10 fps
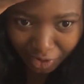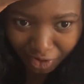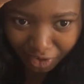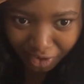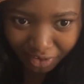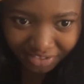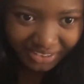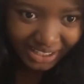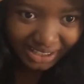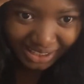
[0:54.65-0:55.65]
all
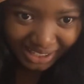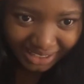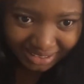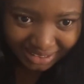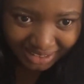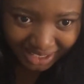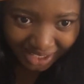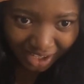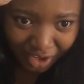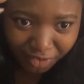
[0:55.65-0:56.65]
of the lace
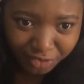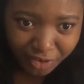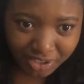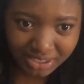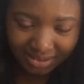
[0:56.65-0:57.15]
front.